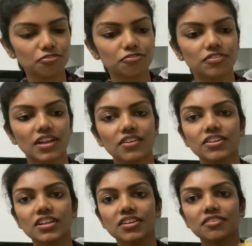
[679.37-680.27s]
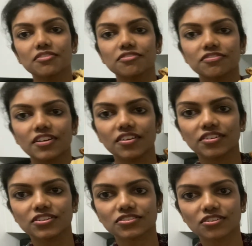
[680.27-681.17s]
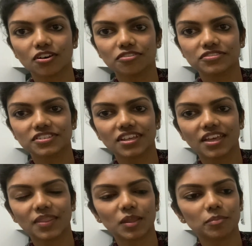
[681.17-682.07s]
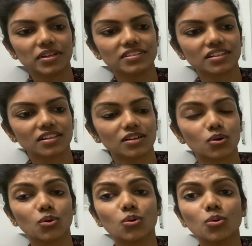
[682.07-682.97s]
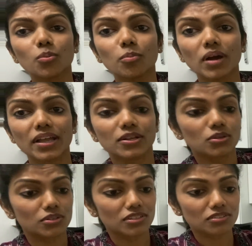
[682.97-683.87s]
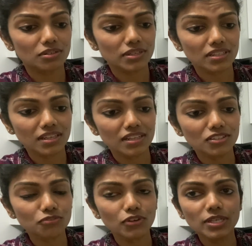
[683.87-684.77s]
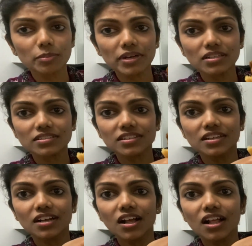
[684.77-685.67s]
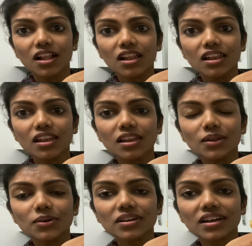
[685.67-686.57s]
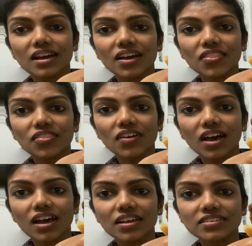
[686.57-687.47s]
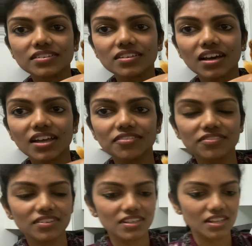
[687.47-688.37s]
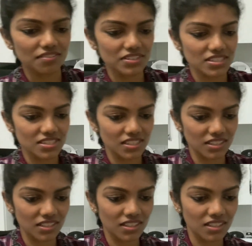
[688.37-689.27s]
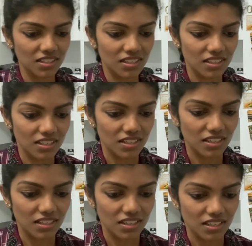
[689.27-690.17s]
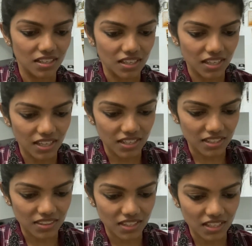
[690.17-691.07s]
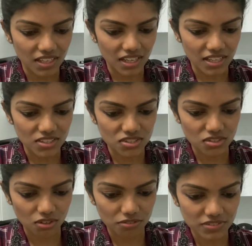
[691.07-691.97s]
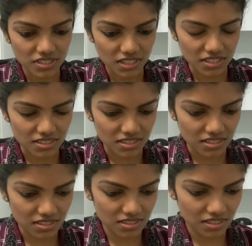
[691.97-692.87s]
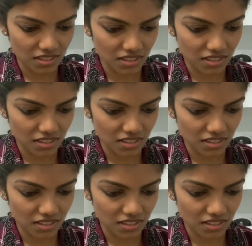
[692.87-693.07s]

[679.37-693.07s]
Very, very soft in the middle. Oh my goodness, look at that, it's falling apart. Look at that. I've never seen anything as soft as this.